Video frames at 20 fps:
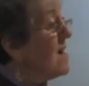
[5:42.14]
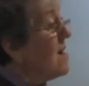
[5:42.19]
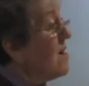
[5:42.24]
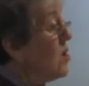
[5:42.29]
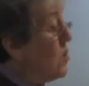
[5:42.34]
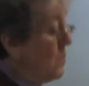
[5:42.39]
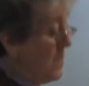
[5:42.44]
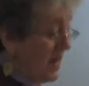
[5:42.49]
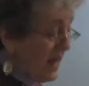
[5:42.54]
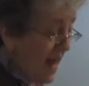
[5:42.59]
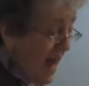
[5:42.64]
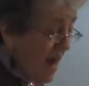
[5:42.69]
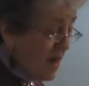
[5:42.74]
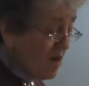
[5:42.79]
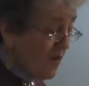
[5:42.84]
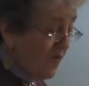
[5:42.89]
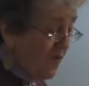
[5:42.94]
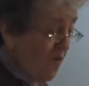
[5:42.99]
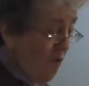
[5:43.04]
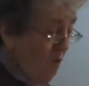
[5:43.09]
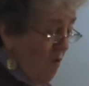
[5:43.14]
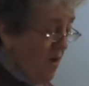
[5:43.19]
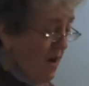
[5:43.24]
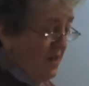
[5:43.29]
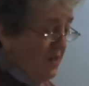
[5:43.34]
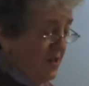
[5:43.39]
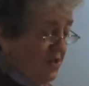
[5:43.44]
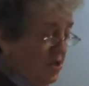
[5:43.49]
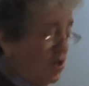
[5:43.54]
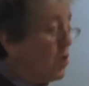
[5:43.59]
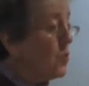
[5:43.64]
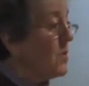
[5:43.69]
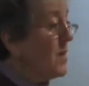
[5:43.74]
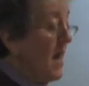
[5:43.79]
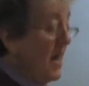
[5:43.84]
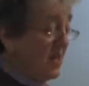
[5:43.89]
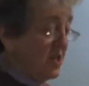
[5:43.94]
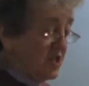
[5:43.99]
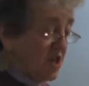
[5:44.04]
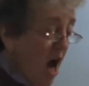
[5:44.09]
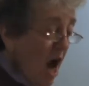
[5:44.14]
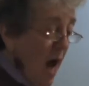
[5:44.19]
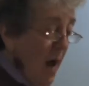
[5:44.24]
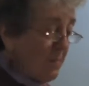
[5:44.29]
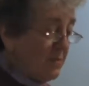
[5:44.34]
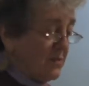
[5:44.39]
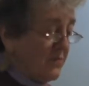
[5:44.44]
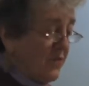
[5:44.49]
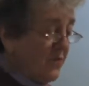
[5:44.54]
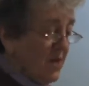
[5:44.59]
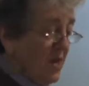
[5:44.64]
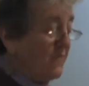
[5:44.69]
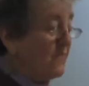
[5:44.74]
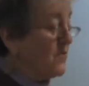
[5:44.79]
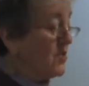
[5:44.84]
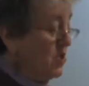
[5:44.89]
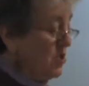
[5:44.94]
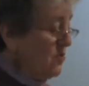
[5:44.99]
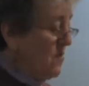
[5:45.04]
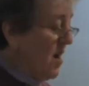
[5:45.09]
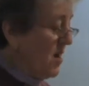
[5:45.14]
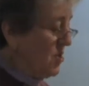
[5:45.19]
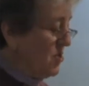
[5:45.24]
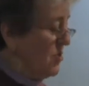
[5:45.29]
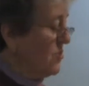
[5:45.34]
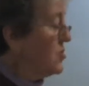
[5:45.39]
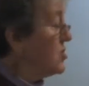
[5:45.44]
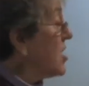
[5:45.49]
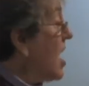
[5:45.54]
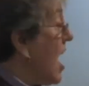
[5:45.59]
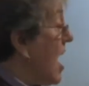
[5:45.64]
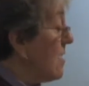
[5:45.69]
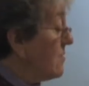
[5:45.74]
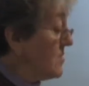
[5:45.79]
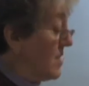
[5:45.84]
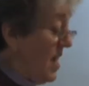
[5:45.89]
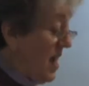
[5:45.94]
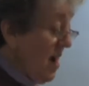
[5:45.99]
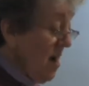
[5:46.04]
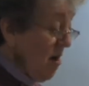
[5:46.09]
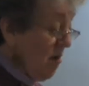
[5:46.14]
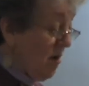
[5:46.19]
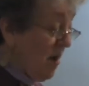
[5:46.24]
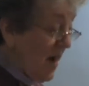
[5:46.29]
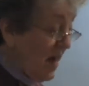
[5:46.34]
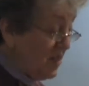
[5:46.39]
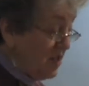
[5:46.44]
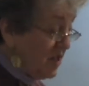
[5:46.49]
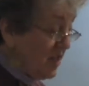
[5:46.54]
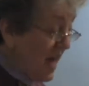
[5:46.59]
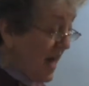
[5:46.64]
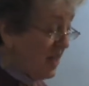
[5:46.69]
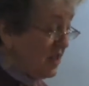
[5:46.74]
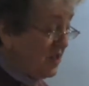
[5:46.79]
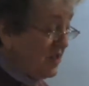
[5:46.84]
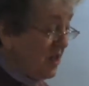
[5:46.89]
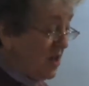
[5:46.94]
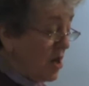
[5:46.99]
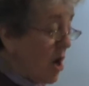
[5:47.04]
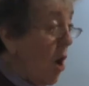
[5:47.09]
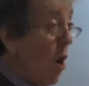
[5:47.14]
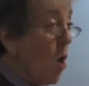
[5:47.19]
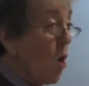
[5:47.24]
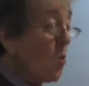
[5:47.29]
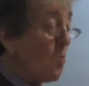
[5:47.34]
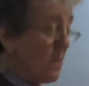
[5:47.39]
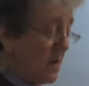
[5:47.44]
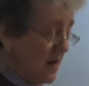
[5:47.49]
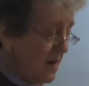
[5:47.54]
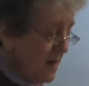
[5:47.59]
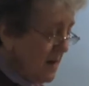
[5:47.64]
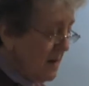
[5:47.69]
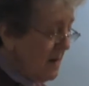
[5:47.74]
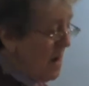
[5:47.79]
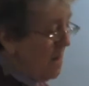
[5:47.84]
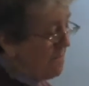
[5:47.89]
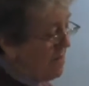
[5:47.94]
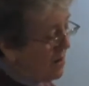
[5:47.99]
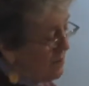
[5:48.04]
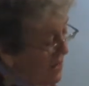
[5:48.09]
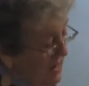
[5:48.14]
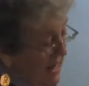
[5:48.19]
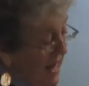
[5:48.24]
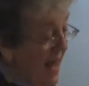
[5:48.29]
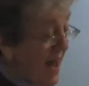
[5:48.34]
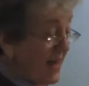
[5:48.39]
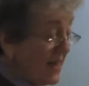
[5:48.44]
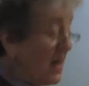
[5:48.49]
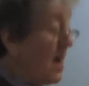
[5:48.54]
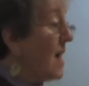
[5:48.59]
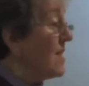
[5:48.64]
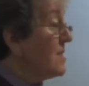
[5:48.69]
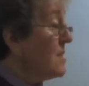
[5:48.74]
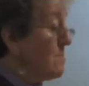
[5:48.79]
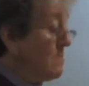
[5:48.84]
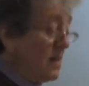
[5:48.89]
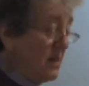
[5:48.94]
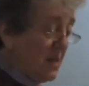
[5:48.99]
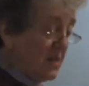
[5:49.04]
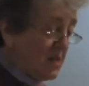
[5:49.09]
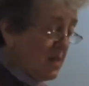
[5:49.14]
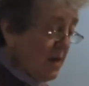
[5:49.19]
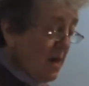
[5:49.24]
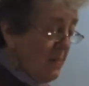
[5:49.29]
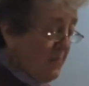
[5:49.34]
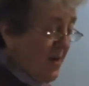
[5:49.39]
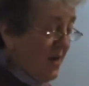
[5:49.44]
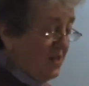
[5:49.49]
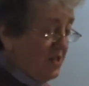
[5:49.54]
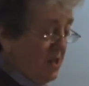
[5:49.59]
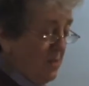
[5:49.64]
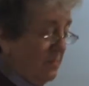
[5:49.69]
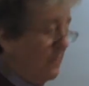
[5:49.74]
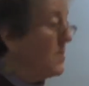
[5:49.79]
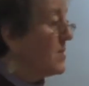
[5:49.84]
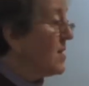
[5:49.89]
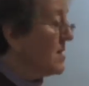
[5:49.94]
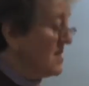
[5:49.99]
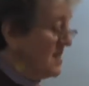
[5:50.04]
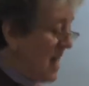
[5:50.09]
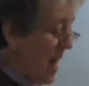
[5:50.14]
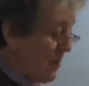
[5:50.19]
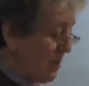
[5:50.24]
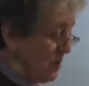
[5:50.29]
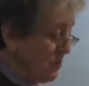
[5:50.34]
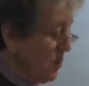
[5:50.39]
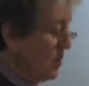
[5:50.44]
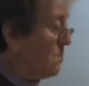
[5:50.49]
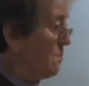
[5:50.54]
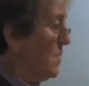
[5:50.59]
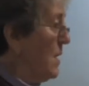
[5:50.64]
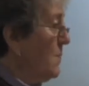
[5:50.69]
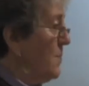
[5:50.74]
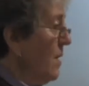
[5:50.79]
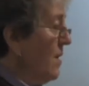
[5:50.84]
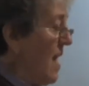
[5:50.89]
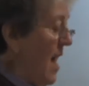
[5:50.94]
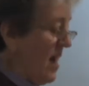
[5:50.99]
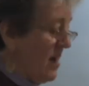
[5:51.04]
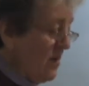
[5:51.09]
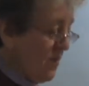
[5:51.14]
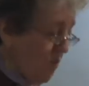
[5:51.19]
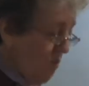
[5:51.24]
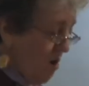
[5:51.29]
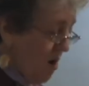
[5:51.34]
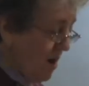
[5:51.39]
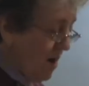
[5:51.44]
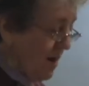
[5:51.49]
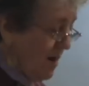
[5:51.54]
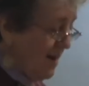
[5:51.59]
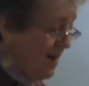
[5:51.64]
We can't afford to create jobs for infrastructure, child care, or education at home, but we can't cut the military budget because that would put people out of work.